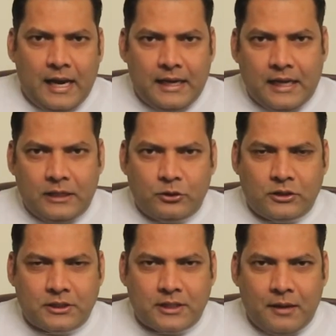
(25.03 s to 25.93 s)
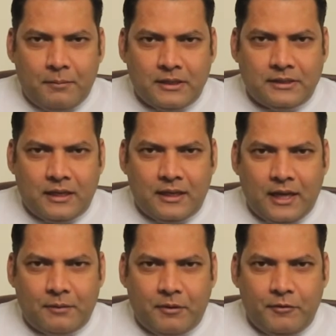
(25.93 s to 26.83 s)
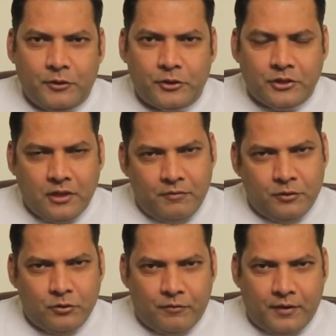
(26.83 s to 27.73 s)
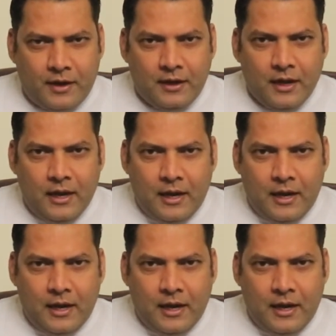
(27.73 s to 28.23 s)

And also subscribe my channel, like my video, share with your friend,